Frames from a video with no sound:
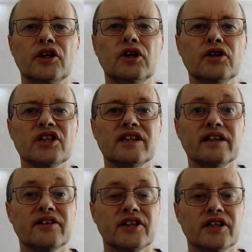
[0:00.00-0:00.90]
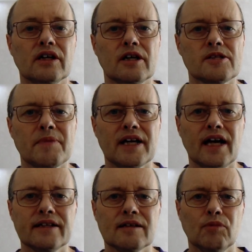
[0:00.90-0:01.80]
Georgian literature has been
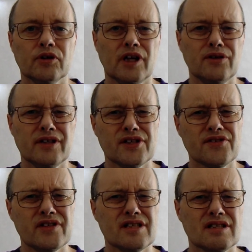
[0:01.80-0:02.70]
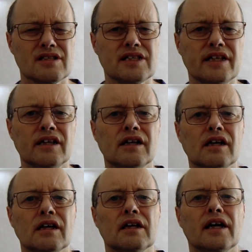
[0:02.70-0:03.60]
getting more notice recently.
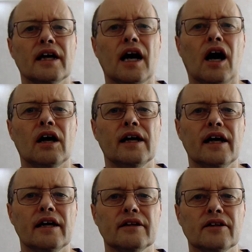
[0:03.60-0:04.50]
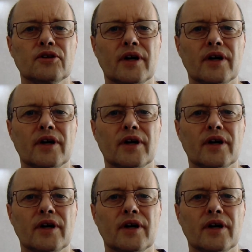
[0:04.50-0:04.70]
In the